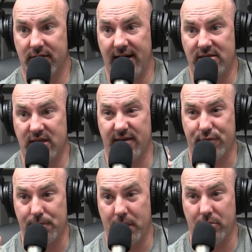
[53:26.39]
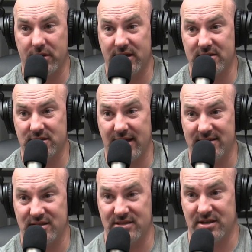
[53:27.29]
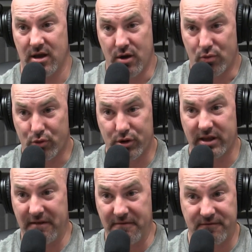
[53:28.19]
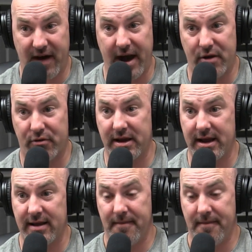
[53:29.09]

I think of Republicans as this really fiery.